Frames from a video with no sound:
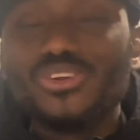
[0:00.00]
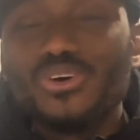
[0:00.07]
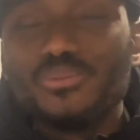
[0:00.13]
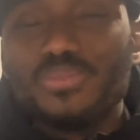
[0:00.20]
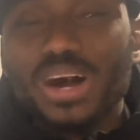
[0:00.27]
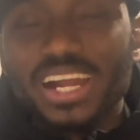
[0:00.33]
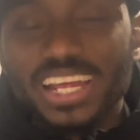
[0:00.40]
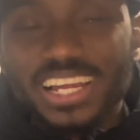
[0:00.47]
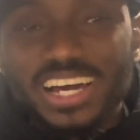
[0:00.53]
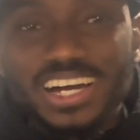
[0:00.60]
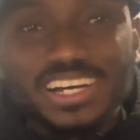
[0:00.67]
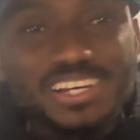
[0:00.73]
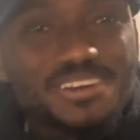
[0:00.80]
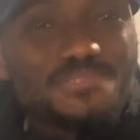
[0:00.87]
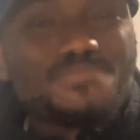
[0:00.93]
Barella.
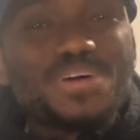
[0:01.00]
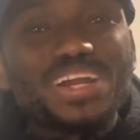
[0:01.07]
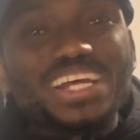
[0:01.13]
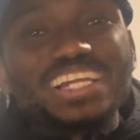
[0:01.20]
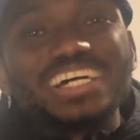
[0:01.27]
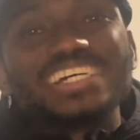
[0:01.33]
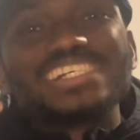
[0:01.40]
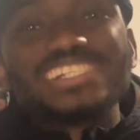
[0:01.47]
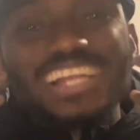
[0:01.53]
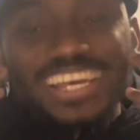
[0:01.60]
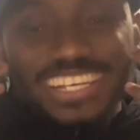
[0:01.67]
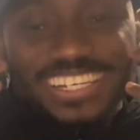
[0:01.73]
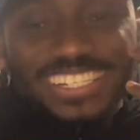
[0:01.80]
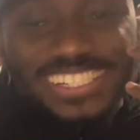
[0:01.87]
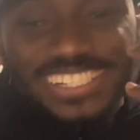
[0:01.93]
Barella is like
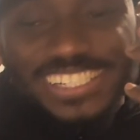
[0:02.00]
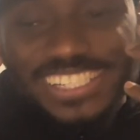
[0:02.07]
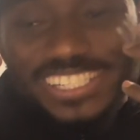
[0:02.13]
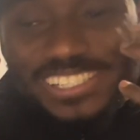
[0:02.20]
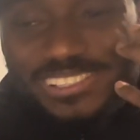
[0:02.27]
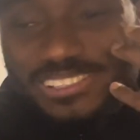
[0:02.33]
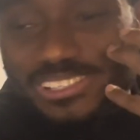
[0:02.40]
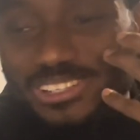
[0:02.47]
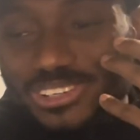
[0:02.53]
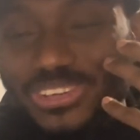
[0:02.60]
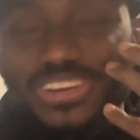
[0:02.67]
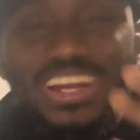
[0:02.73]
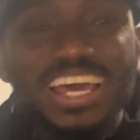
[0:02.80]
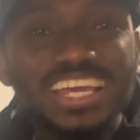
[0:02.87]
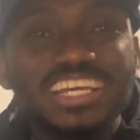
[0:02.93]
he just look
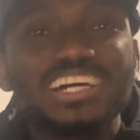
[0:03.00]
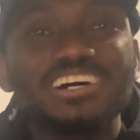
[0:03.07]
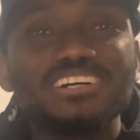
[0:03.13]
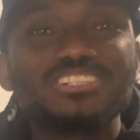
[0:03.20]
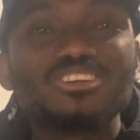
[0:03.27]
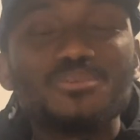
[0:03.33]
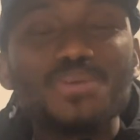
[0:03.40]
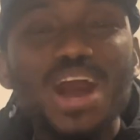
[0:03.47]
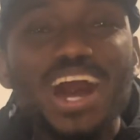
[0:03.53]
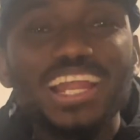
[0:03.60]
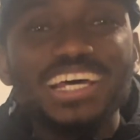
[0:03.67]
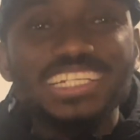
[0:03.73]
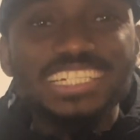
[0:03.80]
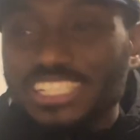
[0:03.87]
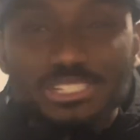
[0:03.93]
like Tom
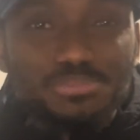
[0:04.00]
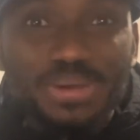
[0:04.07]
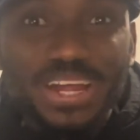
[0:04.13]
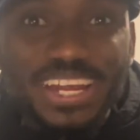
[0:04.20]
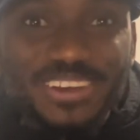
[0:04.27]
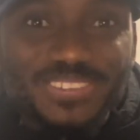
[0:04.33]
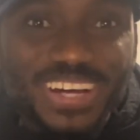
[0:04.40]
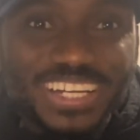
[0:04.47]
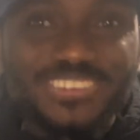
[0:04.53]
Holland, Spider-Man.